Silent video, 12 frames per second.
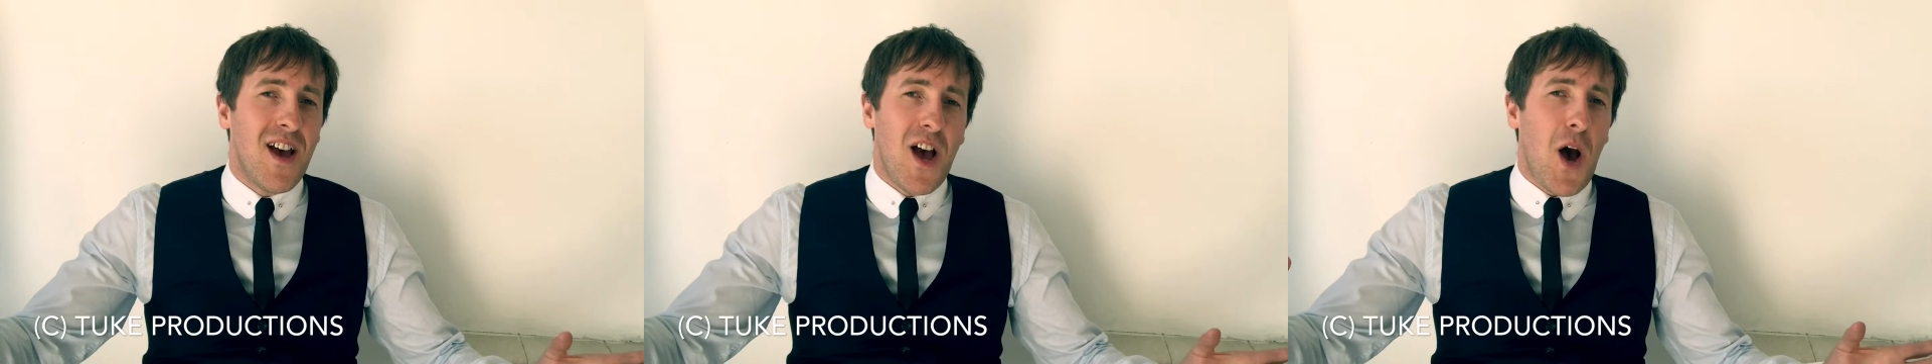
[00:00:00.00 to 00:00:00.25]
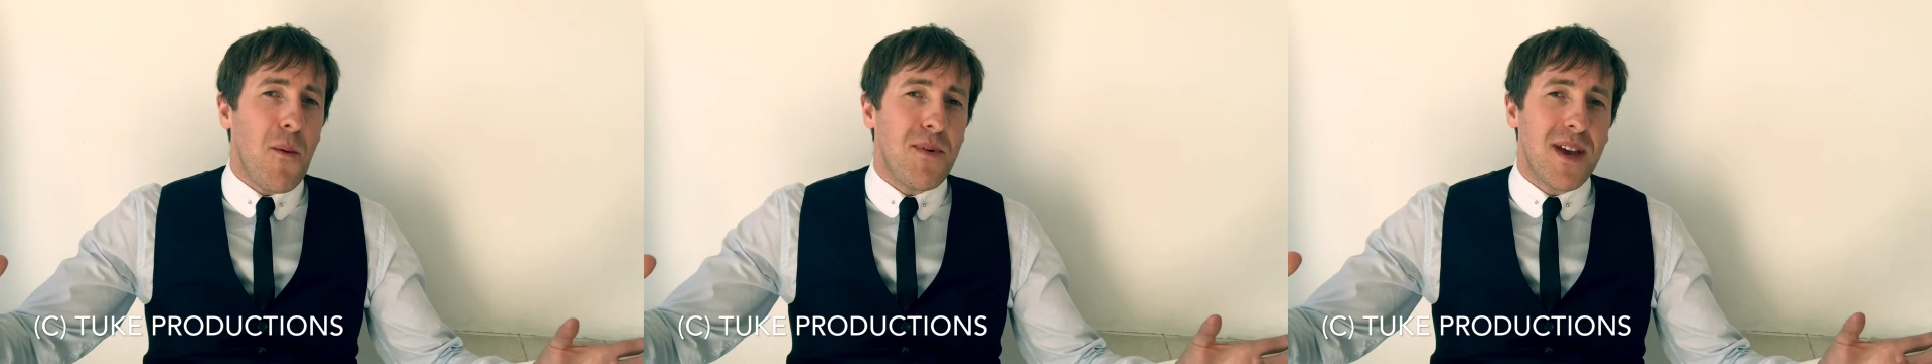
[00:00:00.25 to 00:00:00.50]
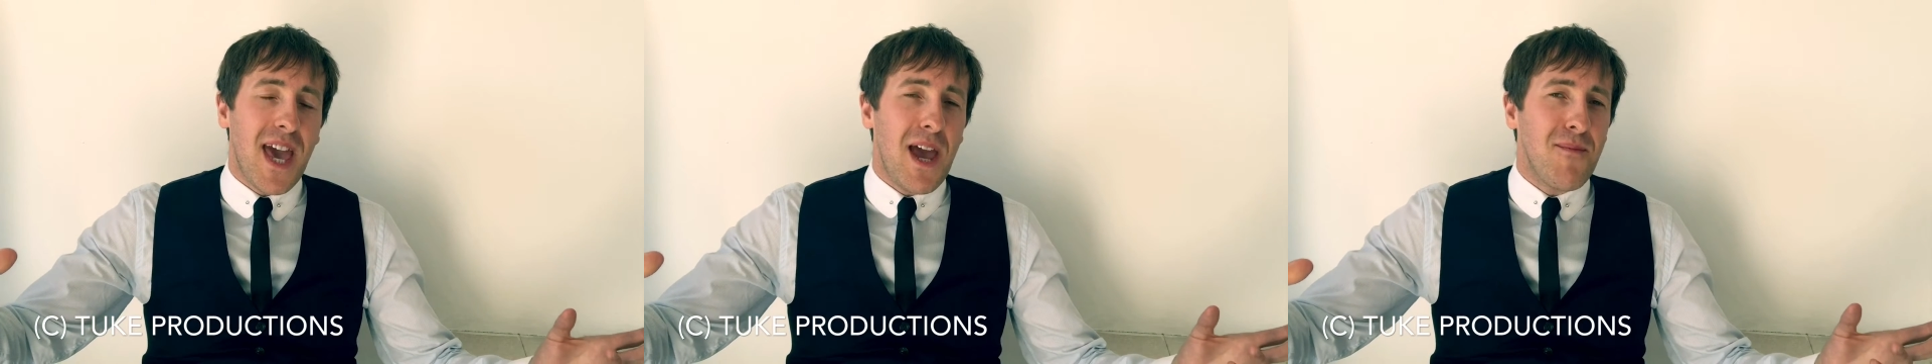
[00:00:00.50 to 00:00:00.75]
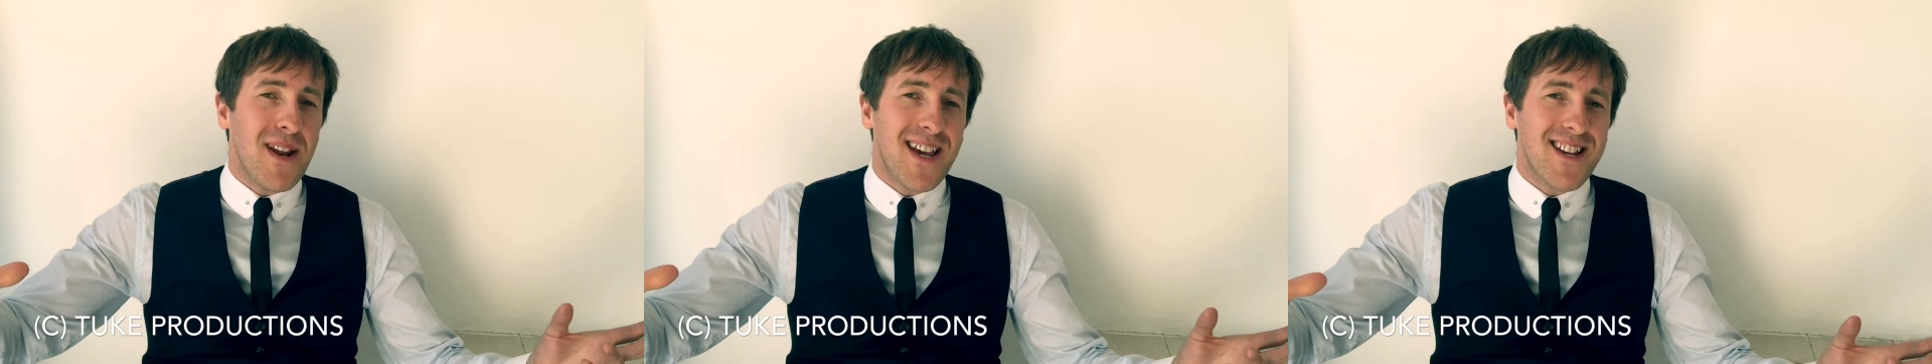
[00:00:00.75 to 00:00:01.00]
Up your
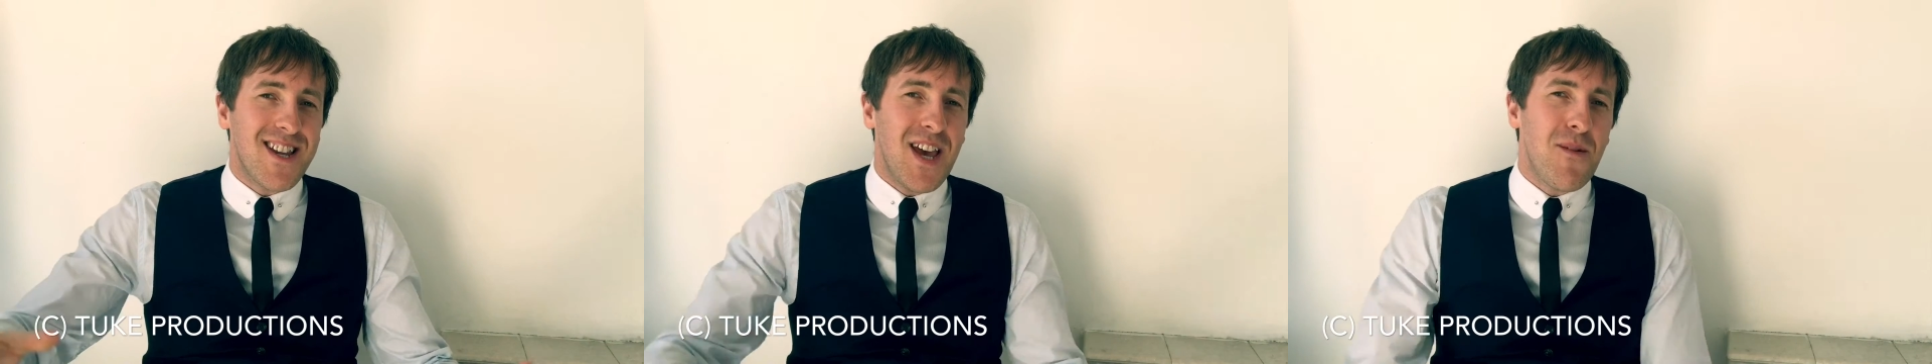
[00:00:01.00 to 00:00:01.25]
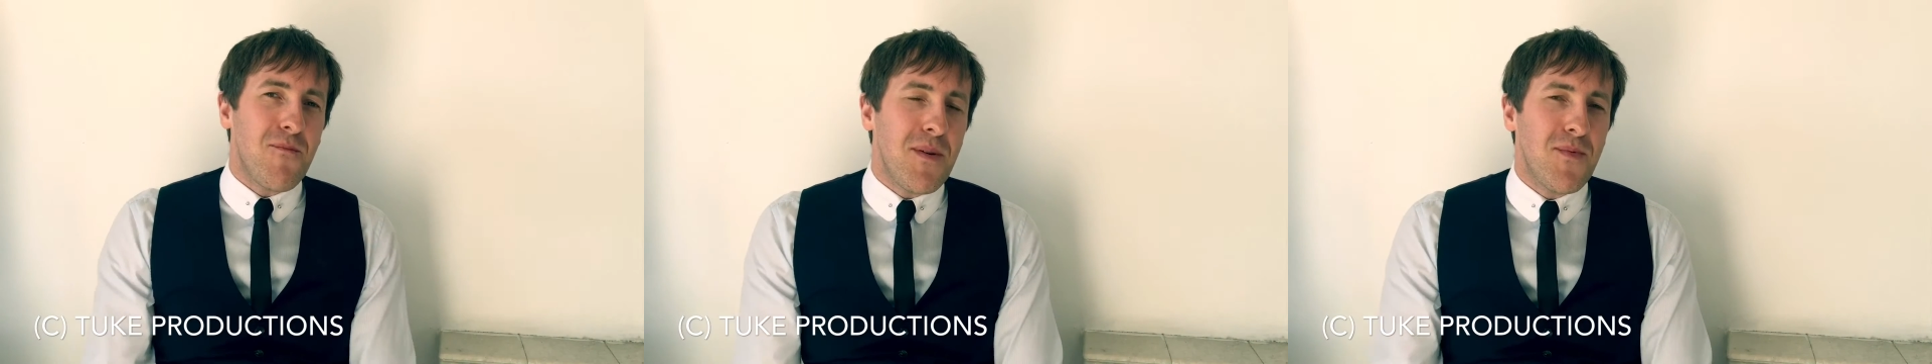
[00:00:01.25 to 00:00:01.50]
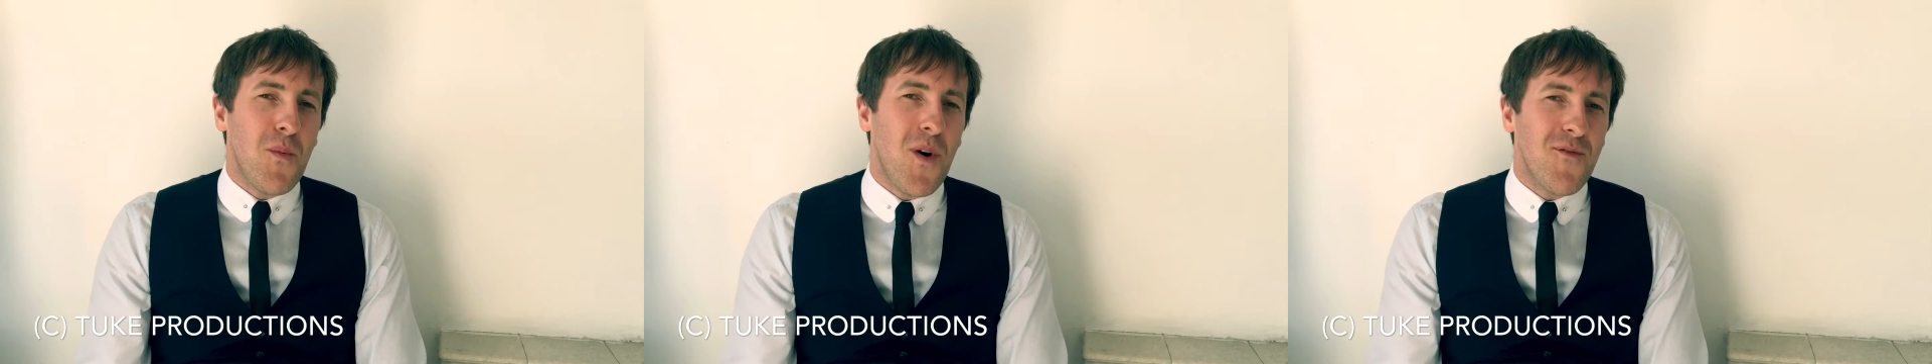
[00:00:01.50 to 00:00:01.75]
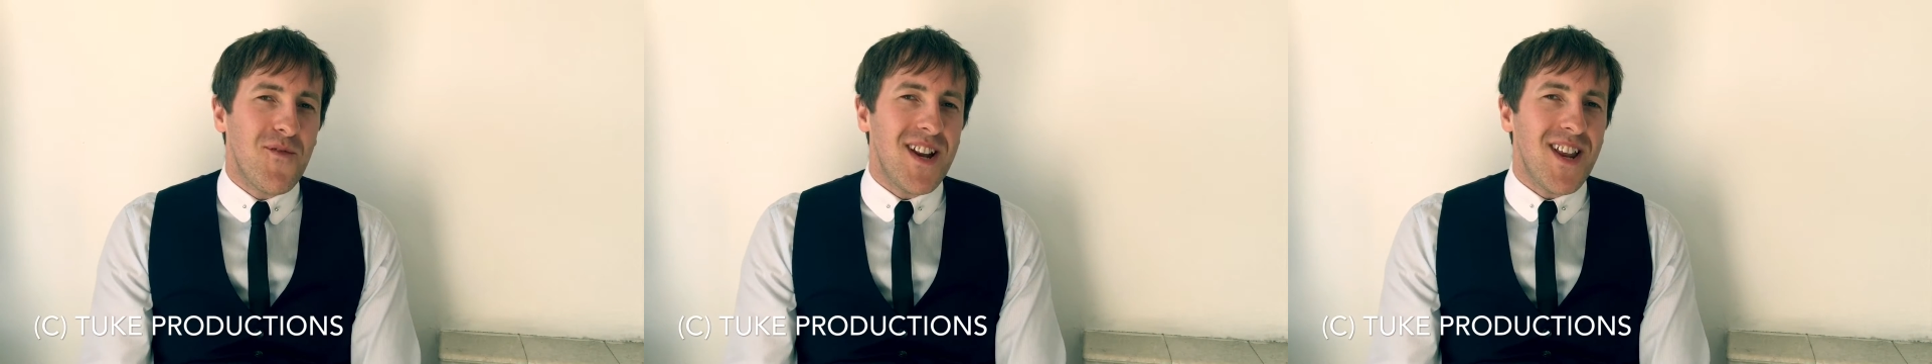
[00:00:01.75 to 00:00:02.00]
game, LinkedIn. People
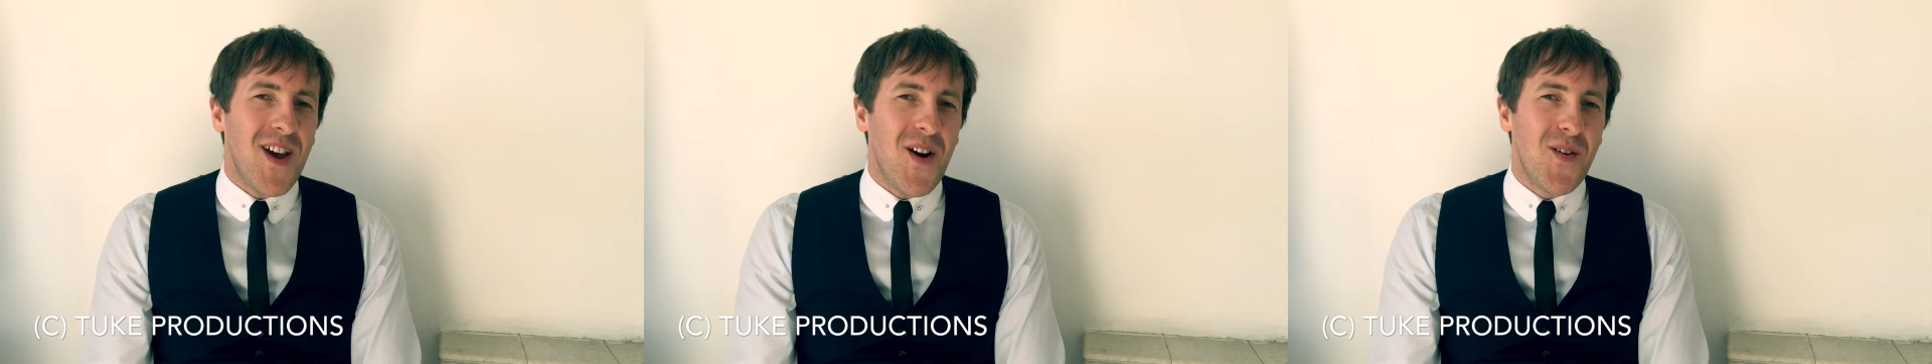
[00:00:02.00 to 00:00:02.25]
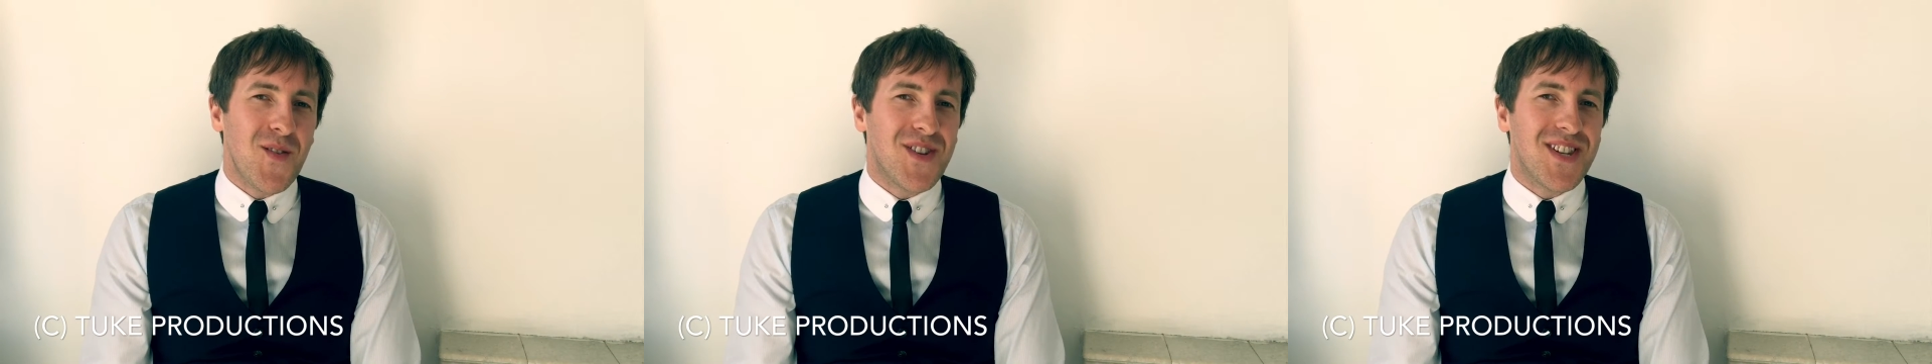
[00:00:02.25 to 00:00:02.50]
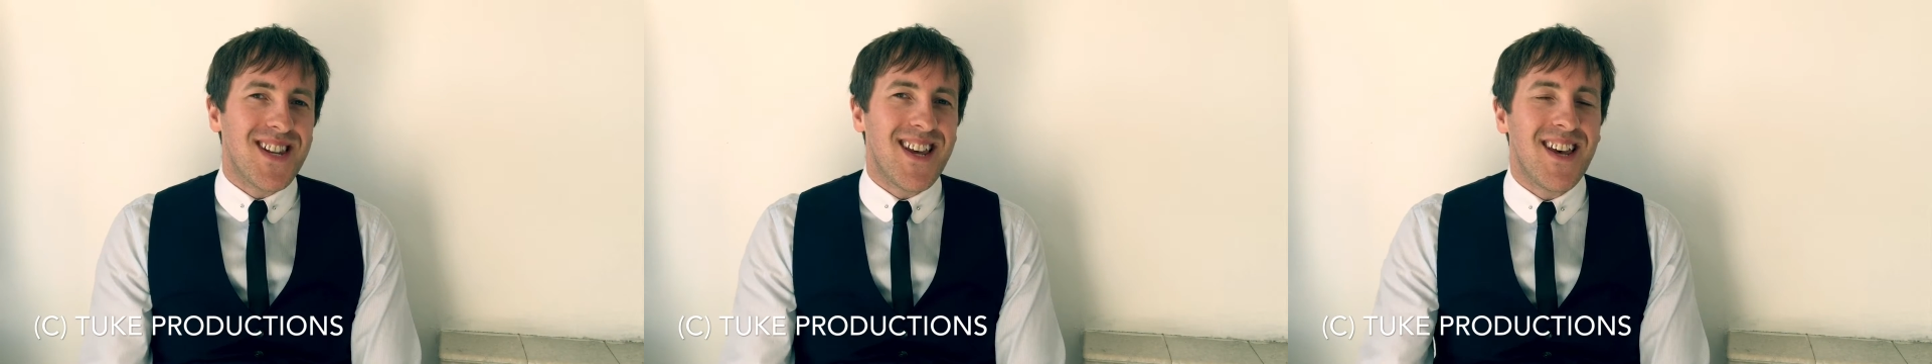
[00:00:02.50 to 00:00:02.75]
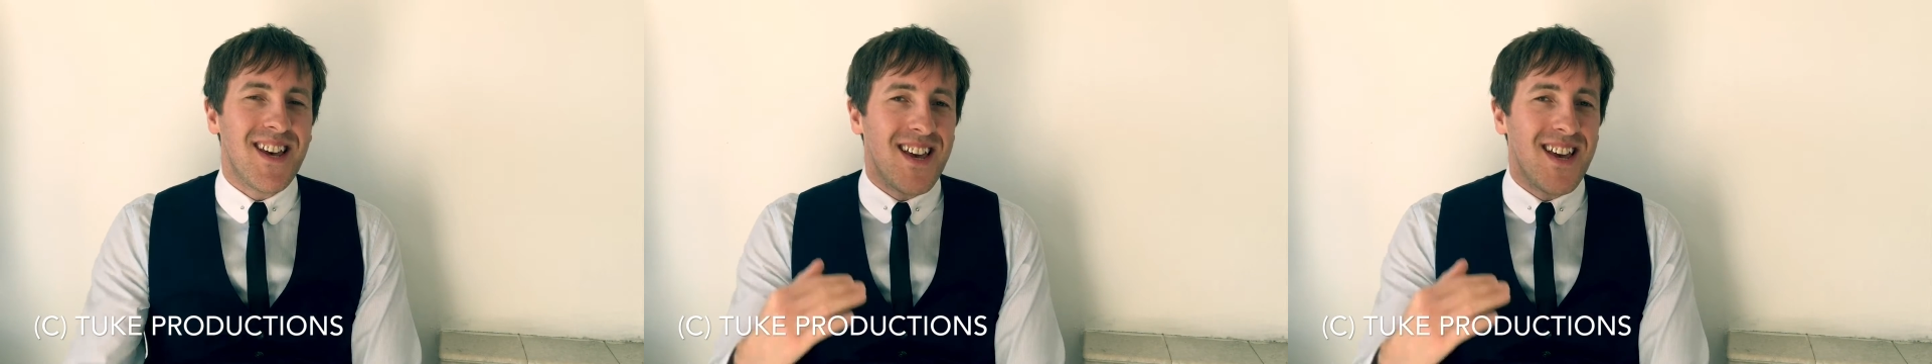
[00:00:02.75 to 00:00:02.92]
want videos.